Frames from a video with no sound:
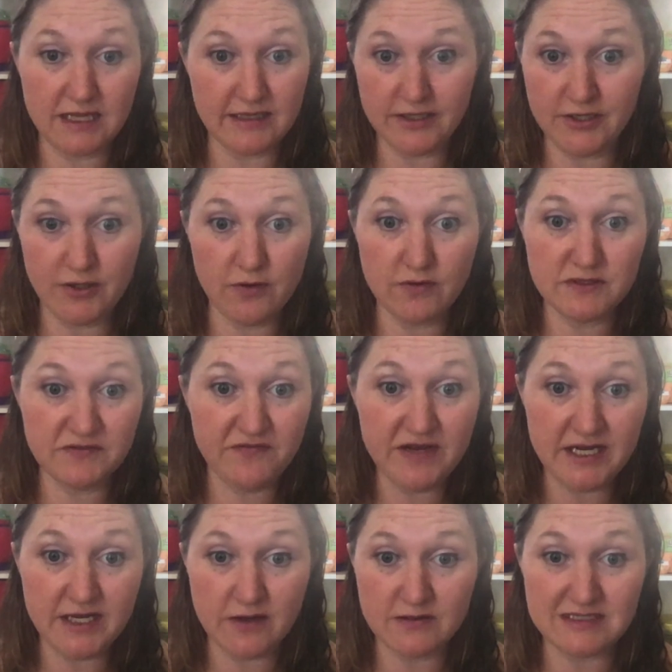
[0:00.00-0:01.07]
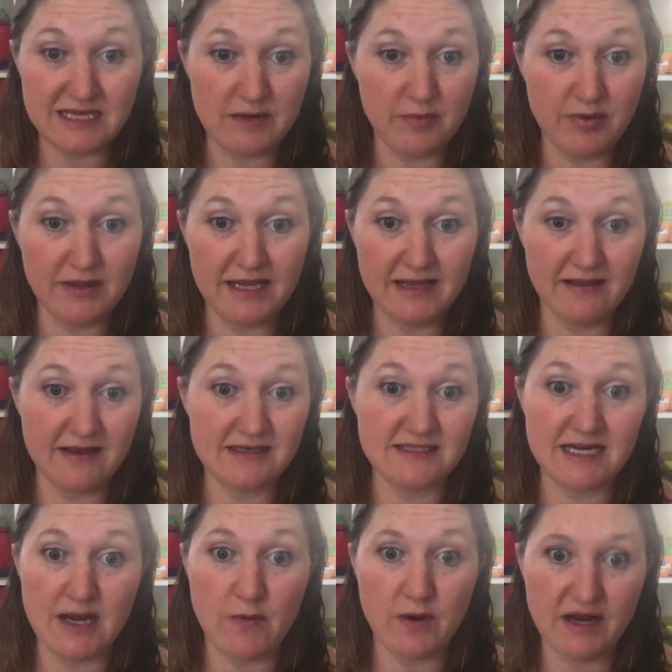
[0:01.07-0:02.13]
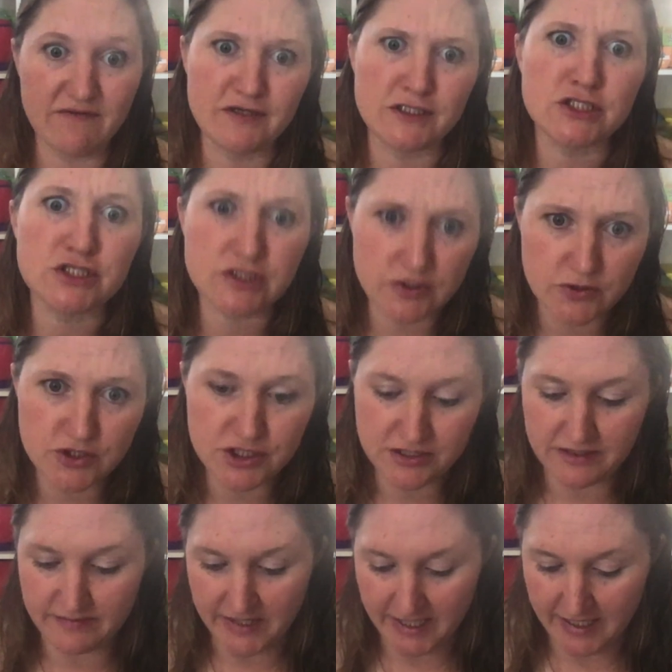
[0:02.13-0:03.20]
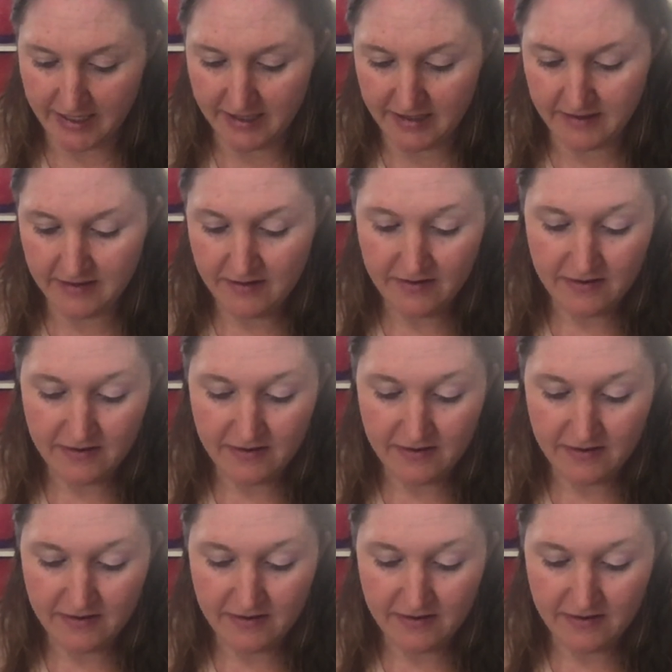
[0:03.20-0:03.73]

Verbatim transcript: you know, those videos in a playlist, and I won't have to search them again.